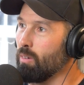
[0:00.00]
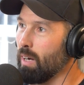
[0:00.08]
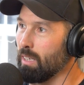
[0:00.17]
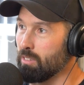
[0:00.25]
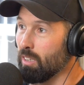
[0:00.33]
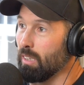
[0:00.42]
It's
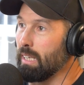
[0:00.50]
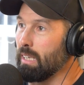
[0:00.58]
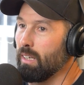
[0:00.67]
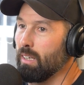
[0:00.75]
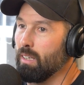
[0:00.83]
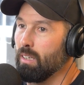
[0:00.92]
not like
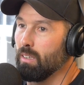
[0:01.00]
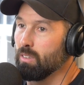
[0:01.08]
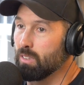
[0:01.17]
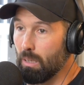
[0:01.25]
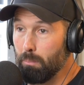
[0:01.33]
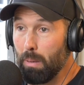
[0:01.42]

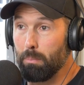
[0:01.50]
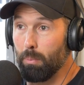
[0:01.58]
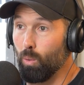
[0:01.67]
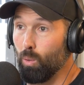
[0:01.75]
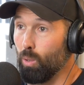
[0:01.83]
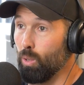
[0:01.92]
some
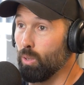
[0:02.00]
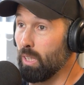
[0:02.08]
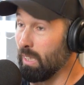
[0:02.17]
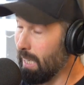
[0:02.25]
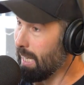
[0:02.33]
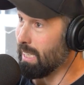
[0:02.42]
people who can
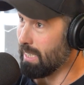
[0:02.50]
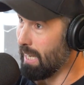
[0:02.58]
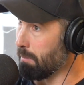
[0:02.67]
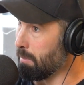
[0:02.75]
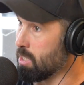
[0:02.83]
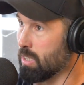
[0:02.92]
eat
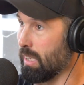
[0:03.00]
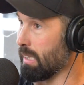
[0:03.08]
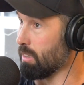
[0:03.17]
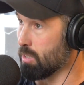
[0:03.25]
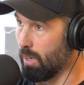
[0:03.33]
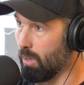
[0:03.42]
damage, like a
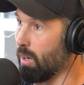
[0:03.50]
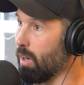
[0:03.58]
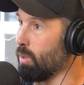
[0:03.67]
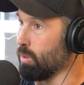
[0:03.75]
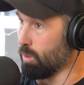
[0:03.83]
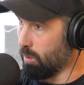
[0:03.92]
toe
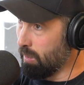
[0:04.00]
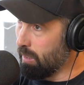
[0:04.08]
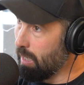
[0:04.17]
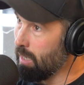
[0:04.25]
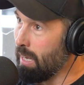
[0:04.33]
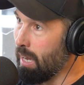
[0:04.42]
hold or
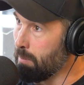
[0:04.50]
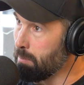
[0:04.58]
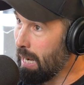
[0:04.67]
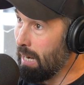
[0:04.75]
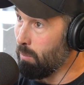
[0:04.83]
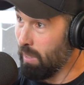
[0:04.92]
an, an
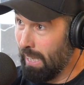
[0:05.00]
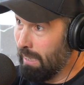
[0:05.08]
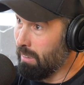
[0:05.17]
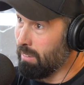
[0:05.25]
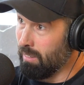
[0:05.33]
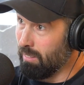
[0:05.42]
bar, where they
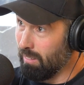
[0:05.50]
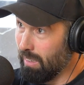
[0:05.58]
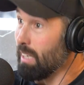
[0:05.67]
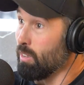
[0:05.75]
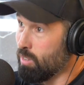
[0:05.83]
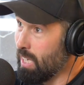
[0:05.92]
let
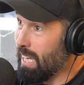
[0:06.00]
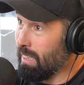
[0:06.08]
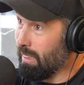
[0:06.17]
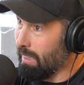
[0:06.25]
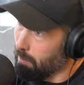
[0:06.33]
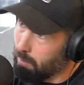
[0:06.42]
you tear the
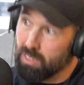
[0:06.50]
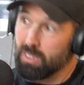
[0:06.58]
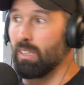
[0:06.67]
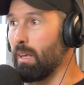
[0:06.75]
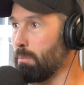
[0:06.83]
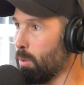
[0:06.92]
ligaments and
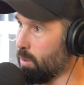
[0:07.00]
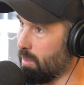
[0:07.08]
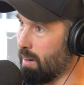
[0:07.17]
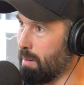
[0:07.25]
they pull their arm